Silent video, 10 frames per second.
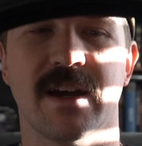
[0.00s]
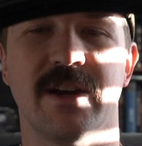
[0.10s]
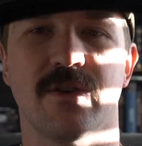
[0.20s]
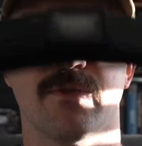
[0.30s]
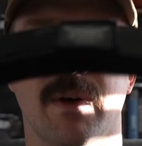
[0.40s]
and
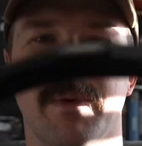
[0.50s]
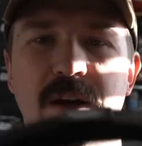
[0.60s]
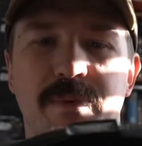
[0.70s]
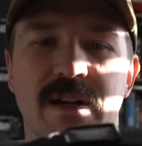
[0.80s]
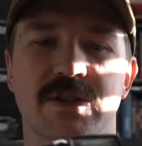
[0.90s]
you're rubbing
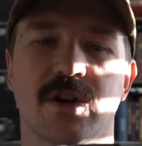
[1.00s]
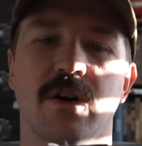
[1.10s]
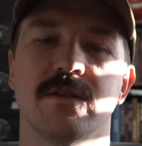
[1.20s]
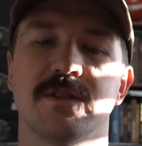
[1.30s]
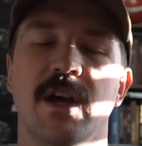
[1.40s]
up against
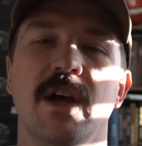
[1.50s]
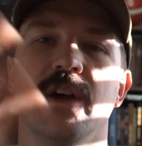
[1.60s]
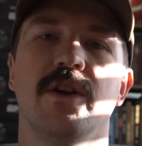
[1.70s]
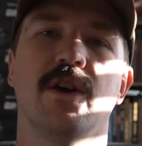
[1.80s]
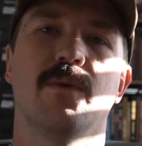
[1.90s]
cars,
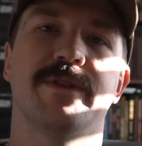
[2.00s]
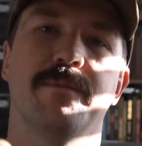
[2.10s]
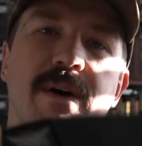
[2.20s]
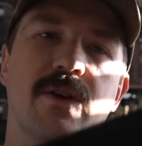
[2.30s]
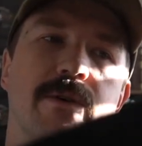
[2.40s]
you don't want the
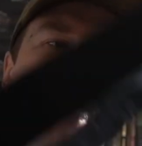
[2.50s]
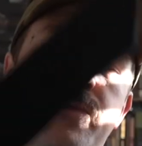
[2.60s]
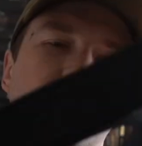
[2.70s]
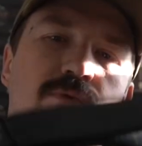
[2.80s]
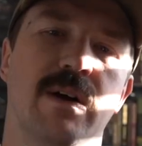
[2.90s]
metal
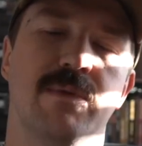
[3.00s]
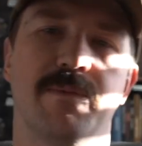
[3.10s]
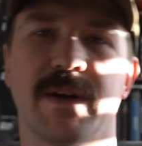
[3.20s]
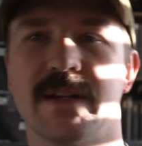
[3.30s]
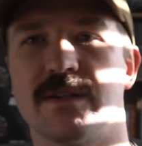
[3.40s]
to rub up
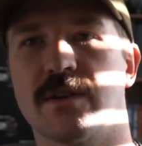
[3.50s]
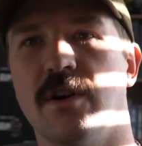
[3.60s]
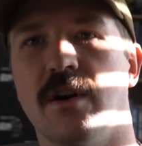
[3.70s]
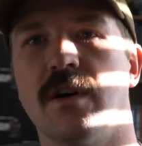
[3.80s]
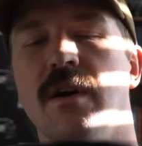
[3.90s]
against the
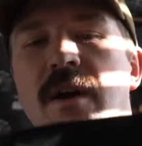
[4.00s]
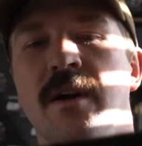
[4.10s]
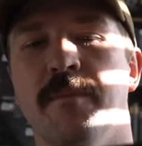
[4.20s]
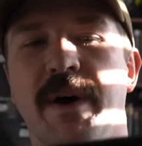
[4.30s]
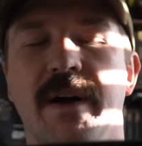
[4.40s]
car.
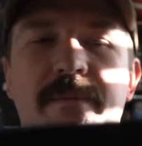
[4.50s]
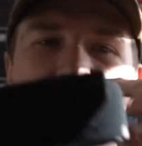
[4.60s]
But